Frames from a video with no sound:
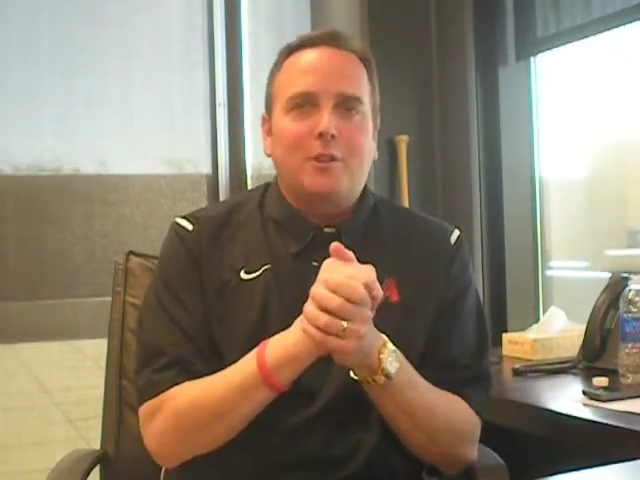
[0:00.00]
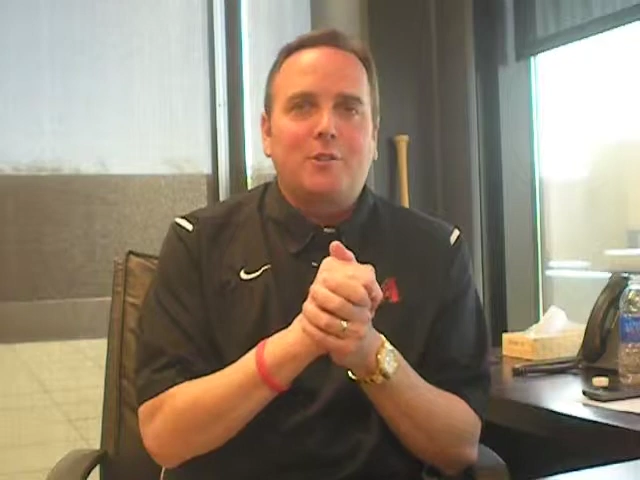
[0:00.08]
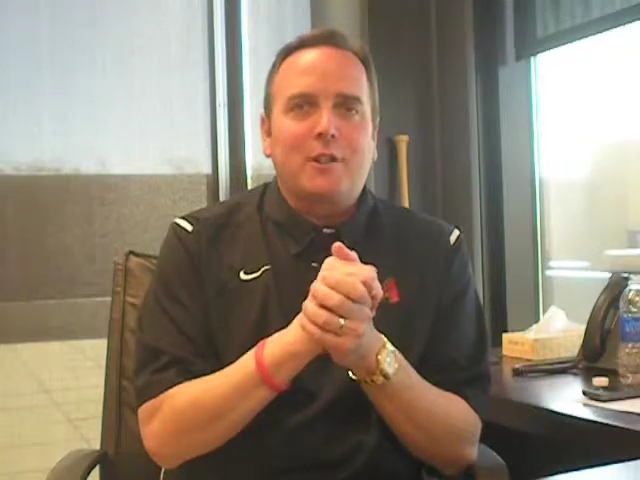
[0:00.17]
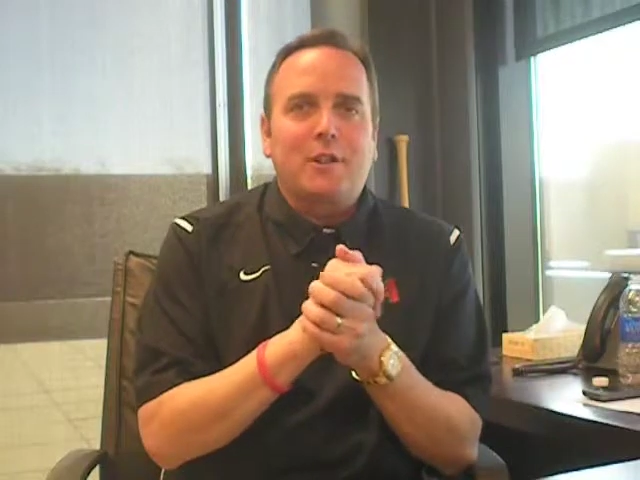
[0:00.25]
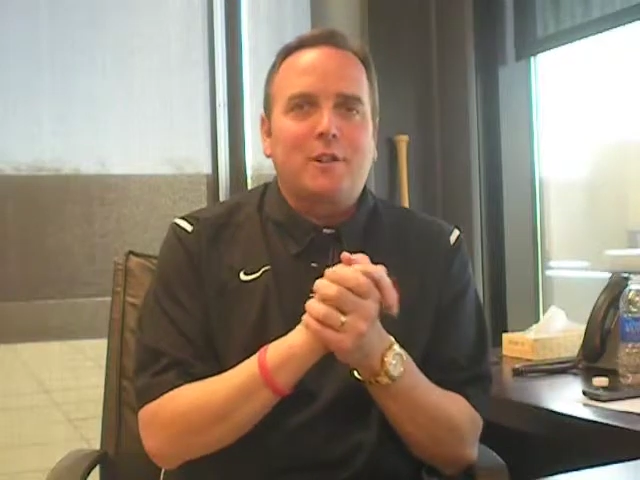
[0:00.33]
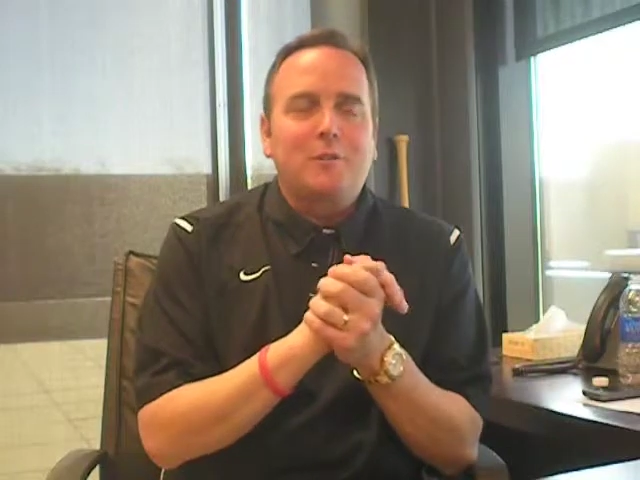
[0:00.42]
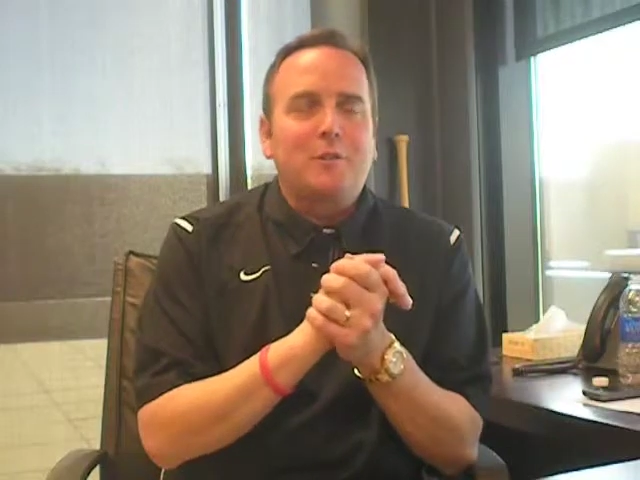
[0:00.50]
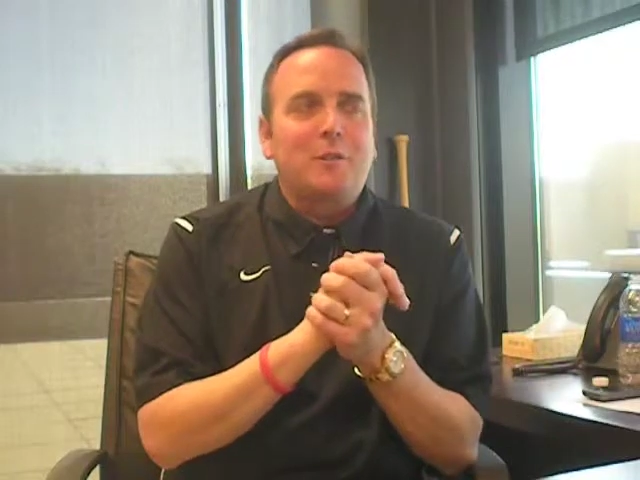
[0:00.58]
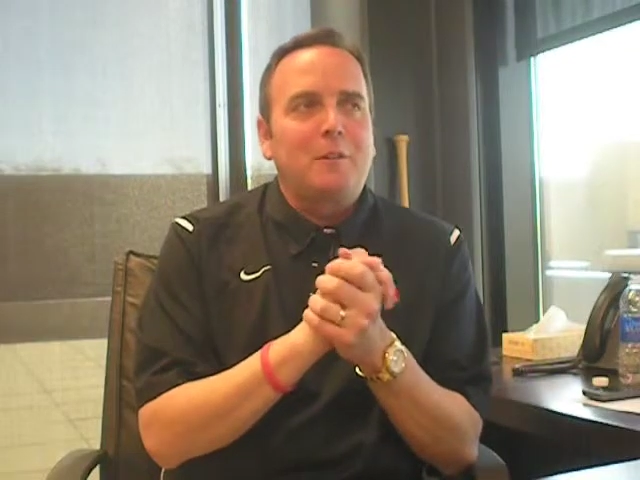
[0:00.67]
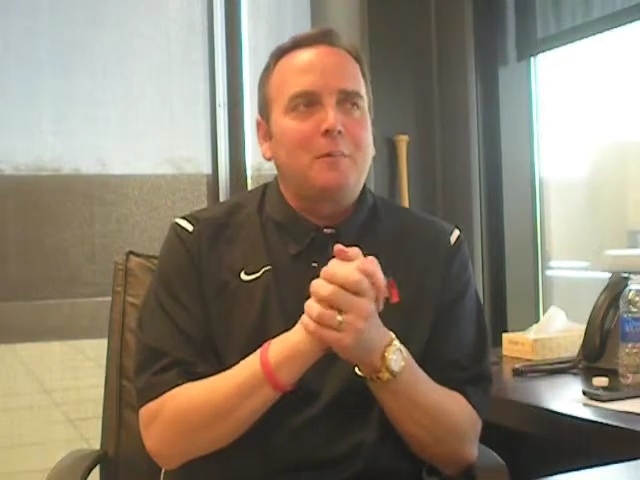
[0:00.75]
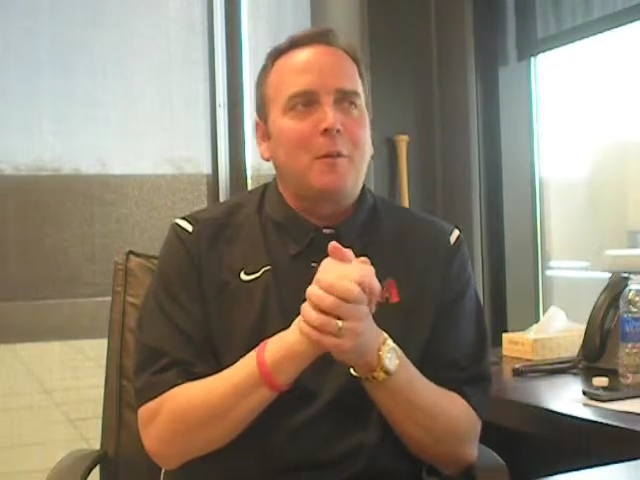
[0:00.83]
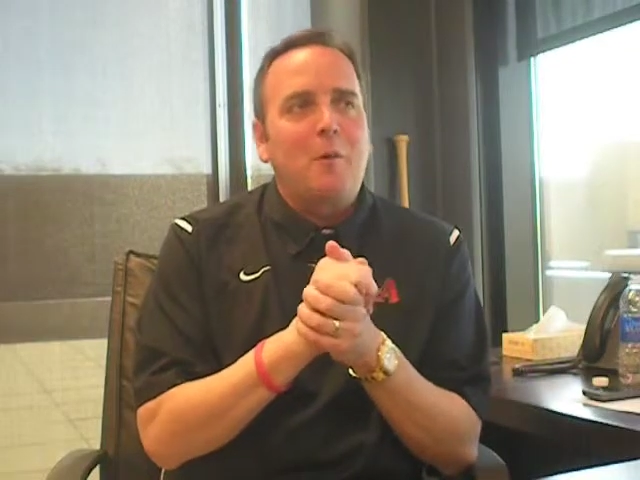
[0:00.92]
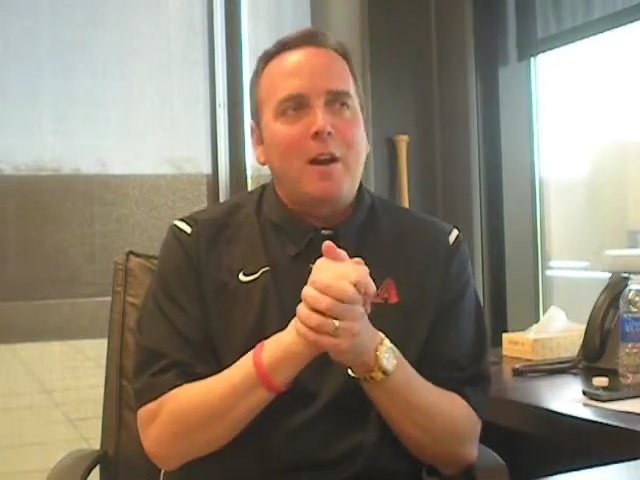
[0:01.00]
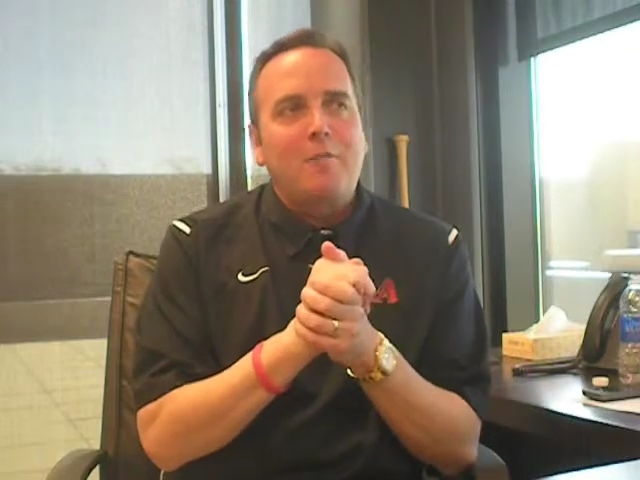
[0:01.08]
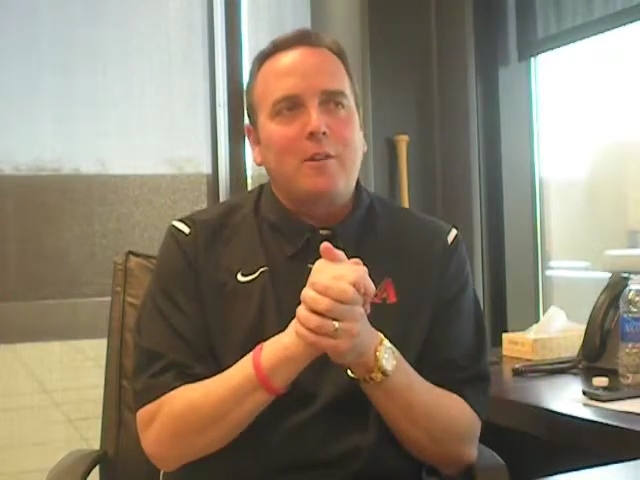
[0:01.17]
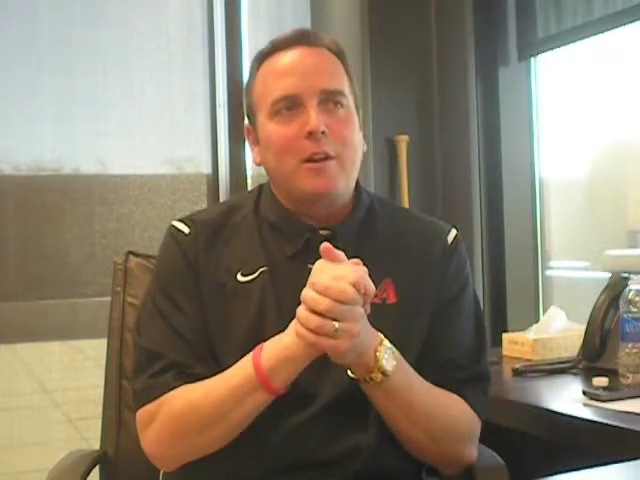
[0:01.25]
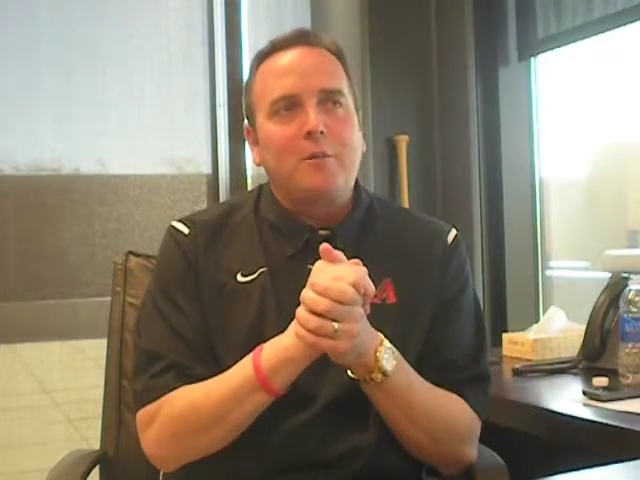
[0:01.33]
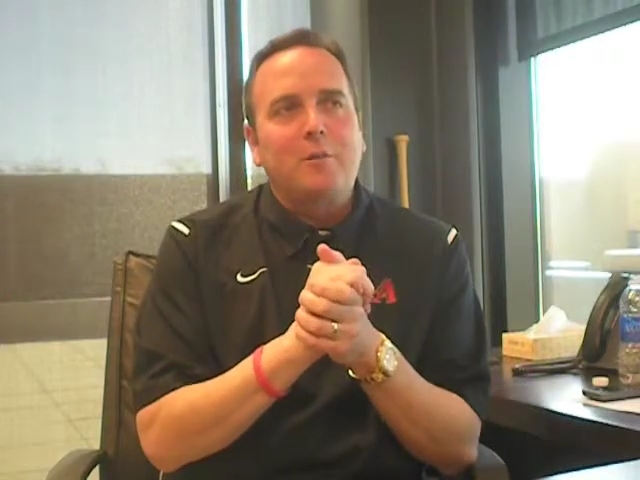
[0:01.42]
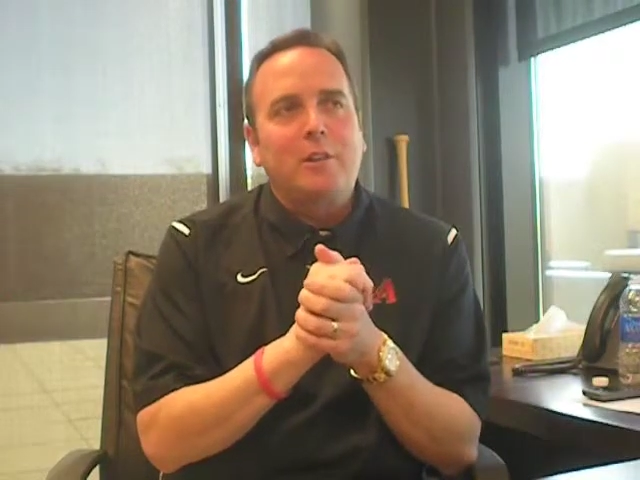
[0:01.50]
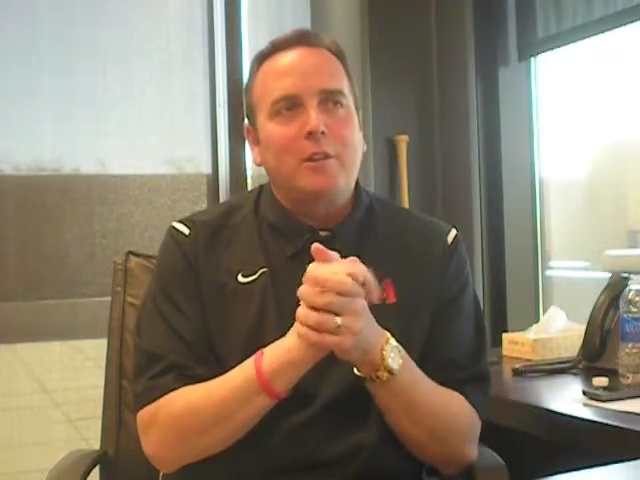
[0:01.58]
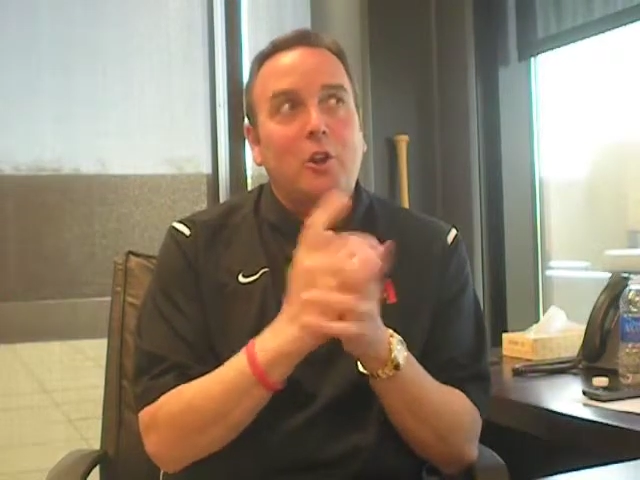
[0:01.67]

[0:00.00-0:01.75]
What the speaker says: ourselves, or my wife or I will say,